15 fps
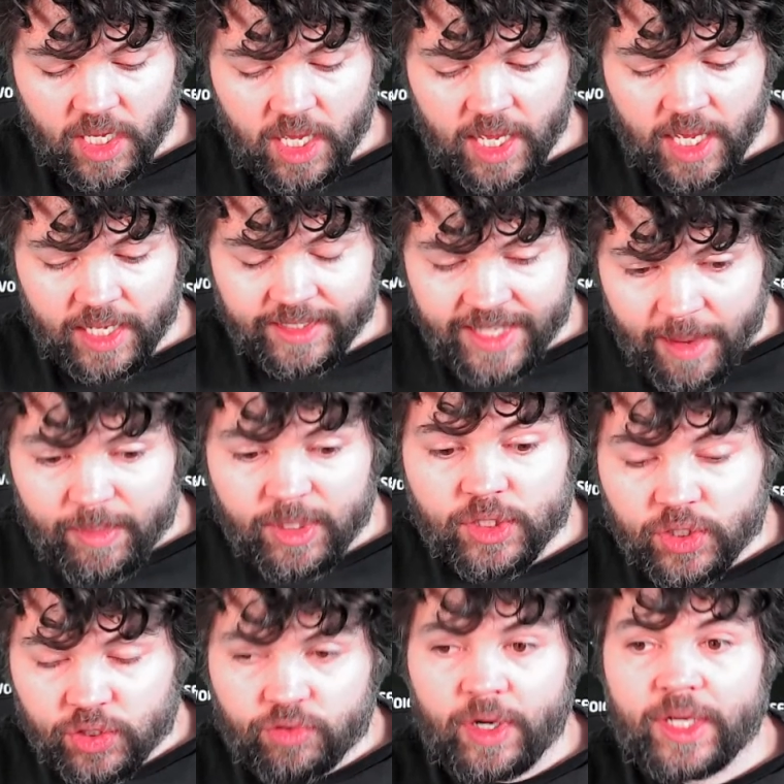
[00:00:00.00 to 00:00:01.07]
a
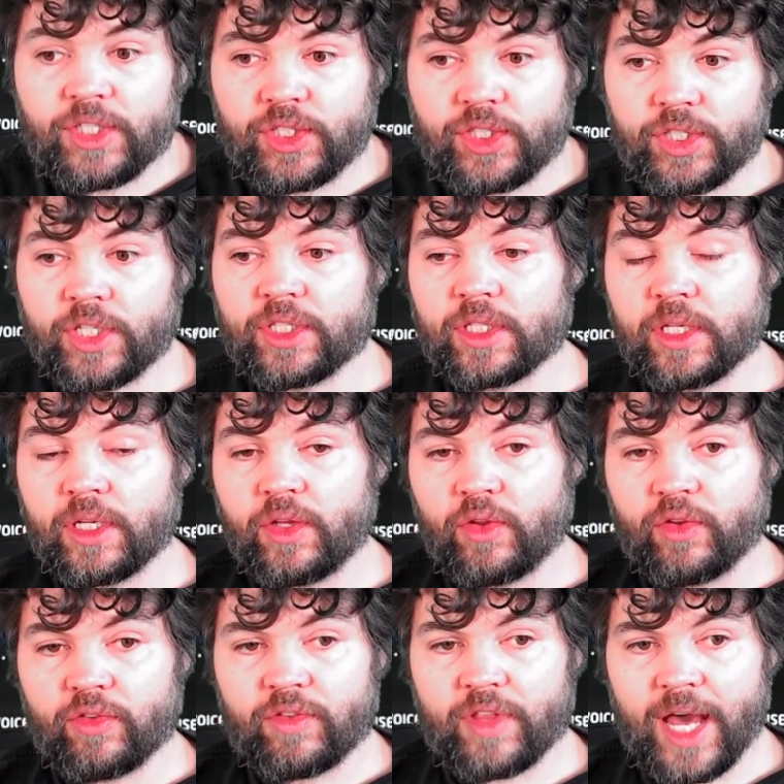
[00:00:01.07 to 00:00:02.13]
demonstration
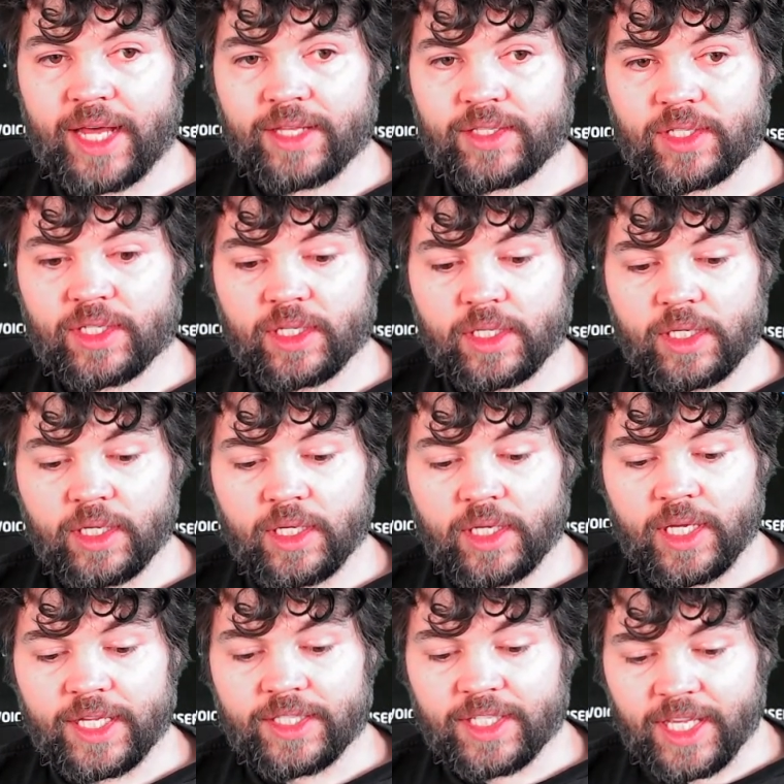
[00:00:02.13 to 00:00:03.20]
that
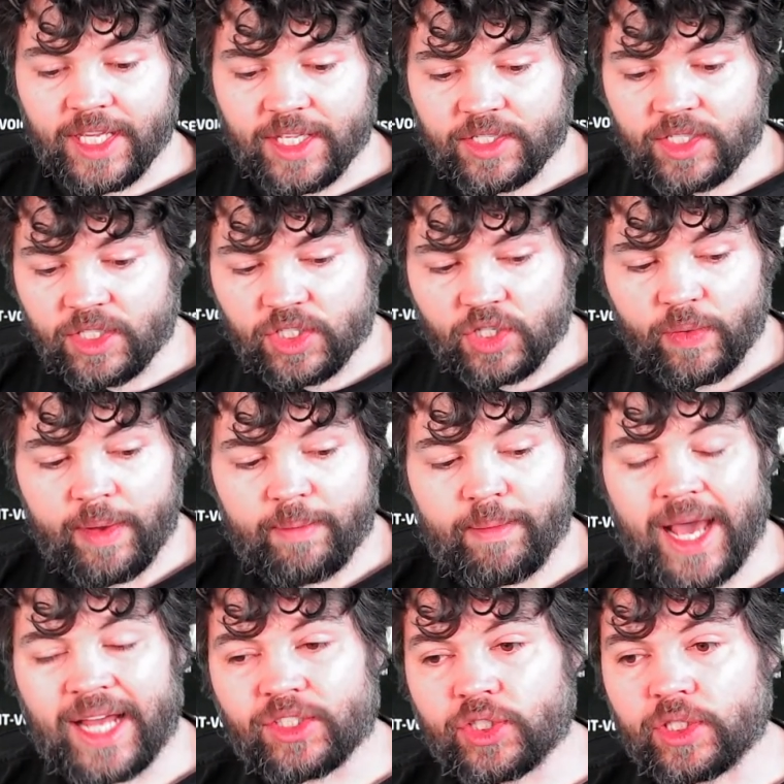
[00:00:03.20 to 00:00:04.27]
it's easy to
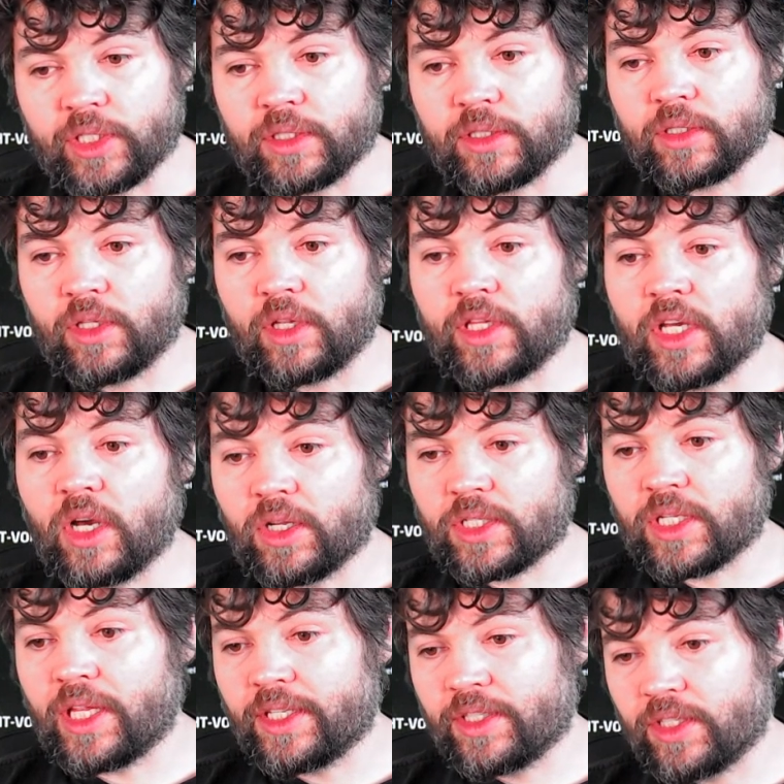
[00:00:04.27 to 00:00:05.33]
imagine that the
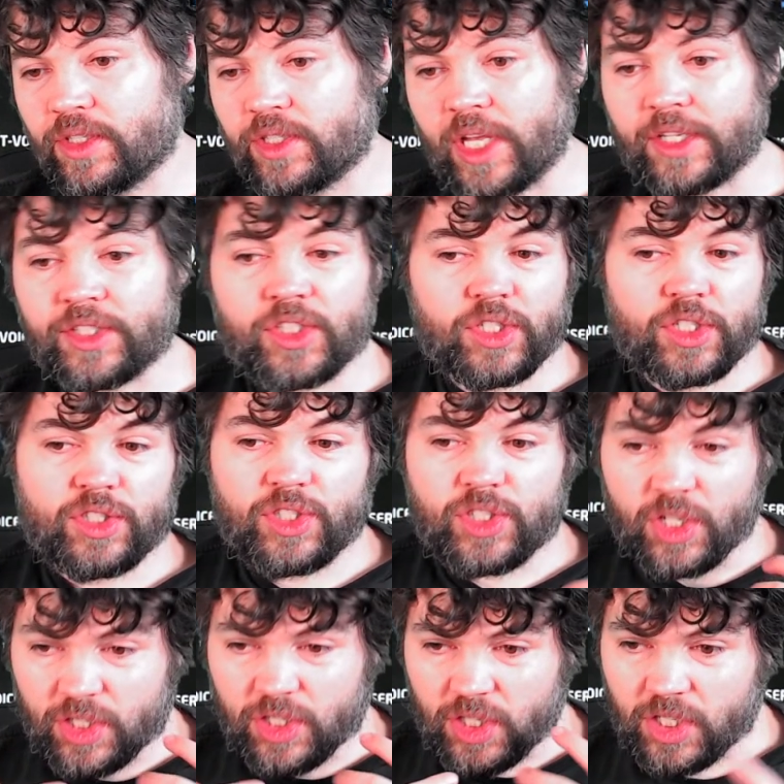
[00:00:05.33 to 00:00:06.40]
oscillator section is
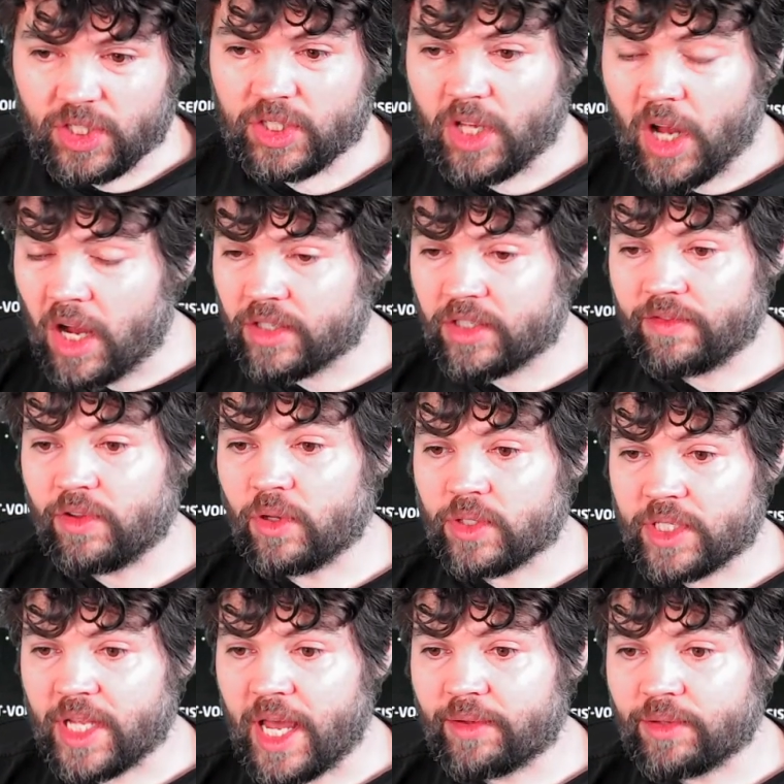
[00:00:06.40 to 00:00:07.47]
just the start of your
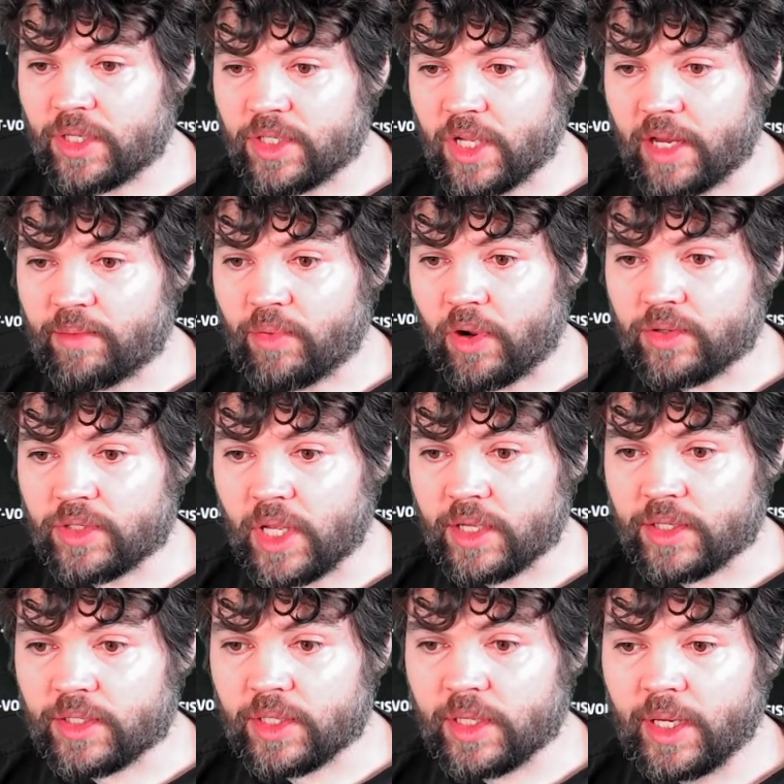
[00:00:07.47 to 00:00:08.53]
sound design
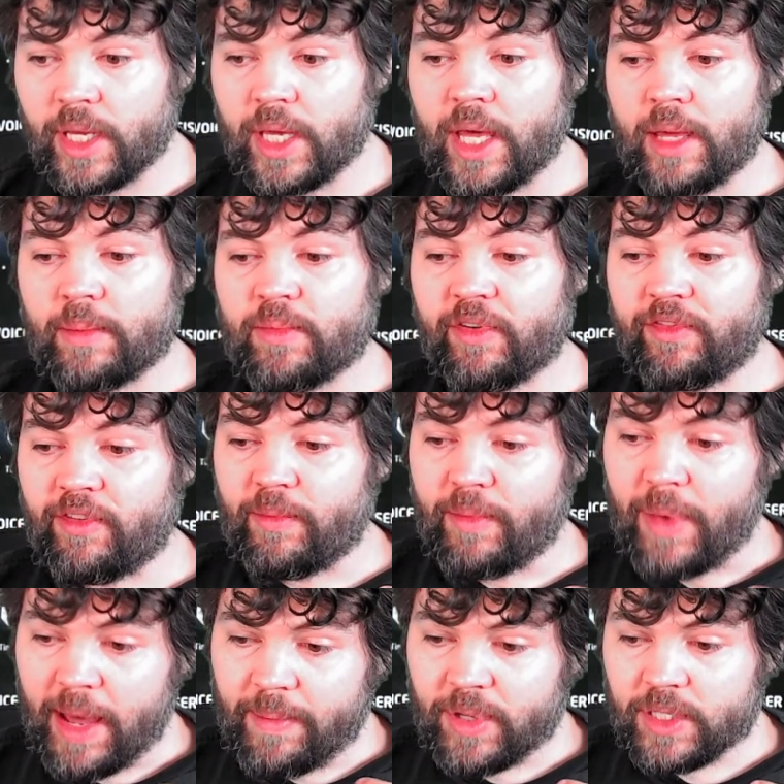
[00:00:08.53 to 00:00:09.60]
process. But from
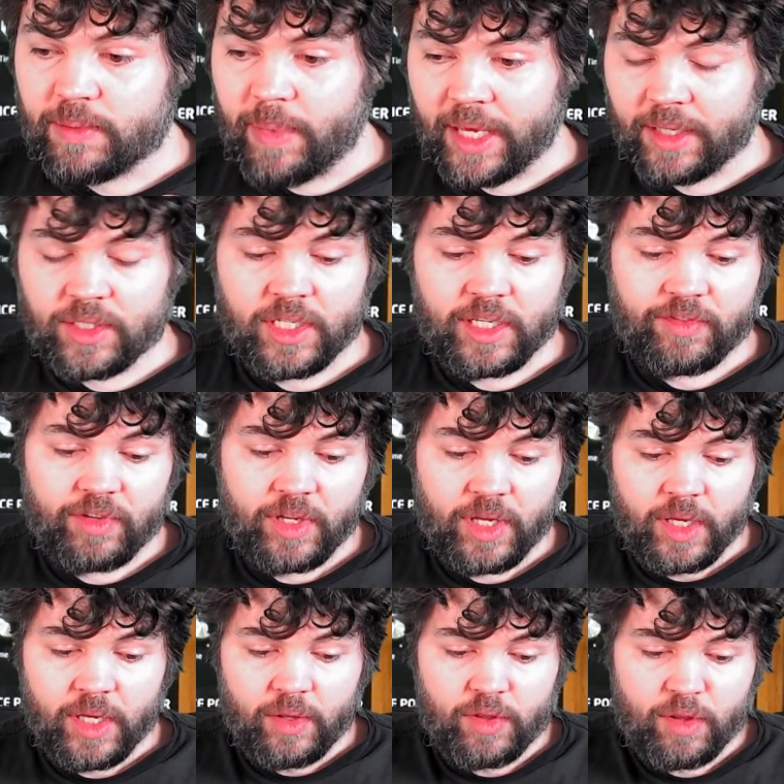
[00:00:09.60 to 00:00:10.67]
my perspective,
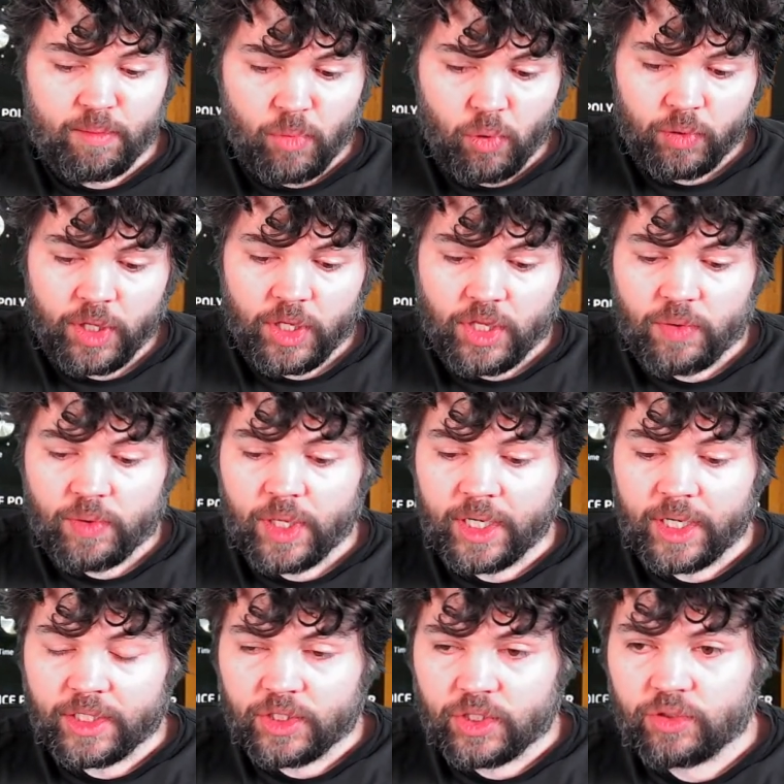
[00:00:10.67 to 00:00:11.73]
the more that you can
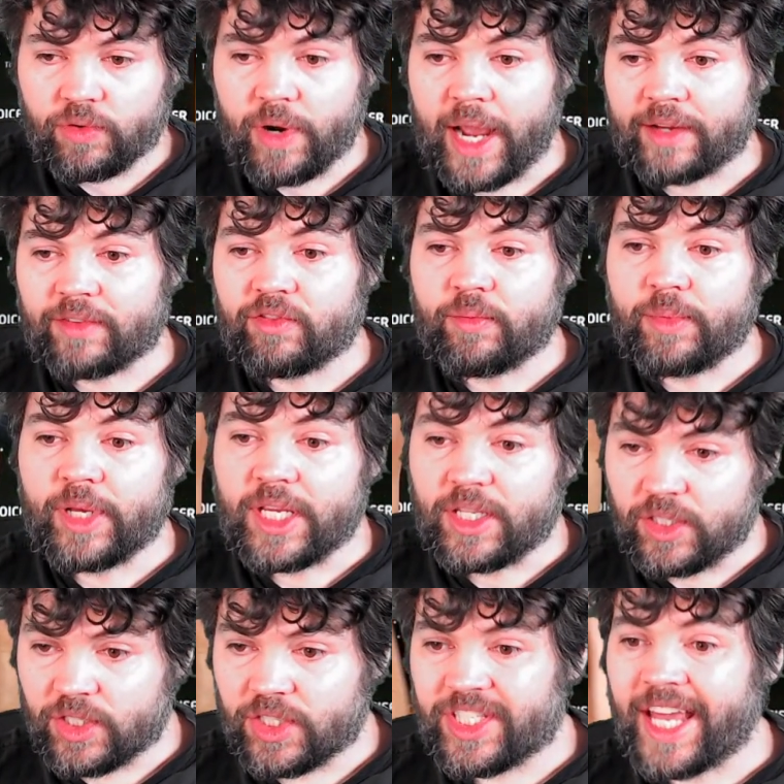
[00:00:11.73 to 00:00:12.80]
extract from
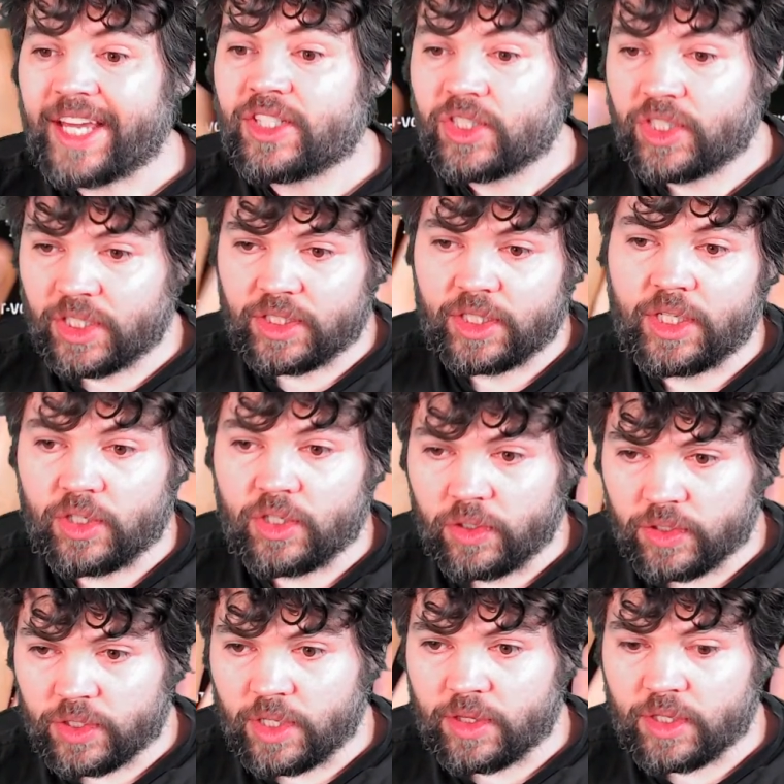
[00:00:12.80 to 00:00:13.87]
each section in your
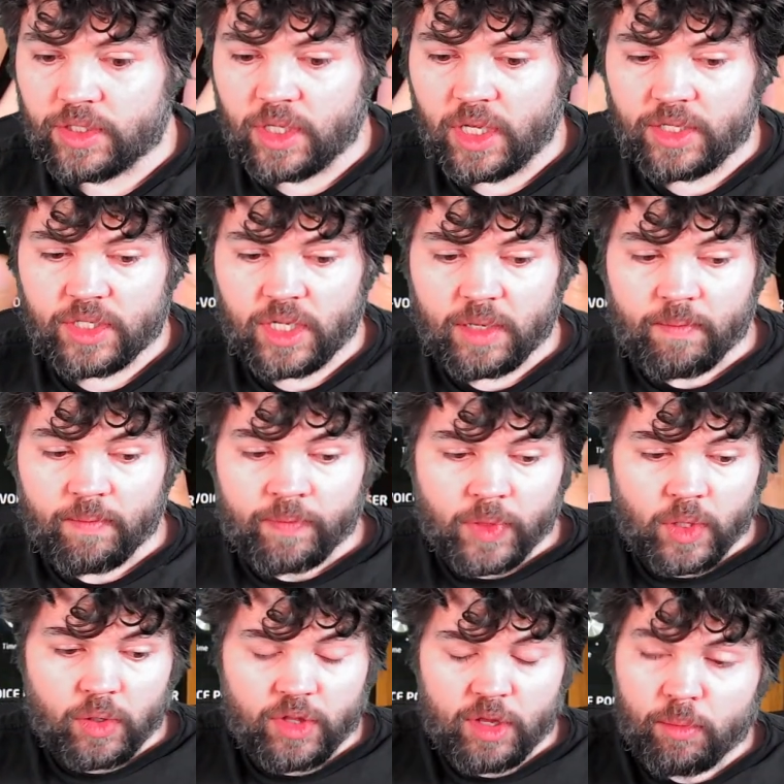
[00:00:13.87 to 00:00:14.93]
synthesizer,
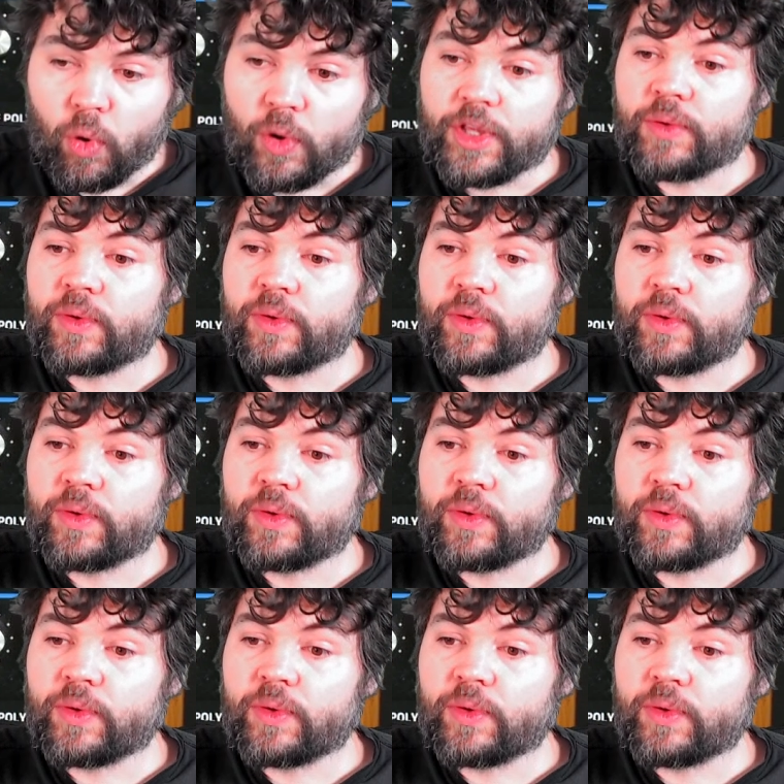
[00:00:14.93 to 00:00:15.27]
the more you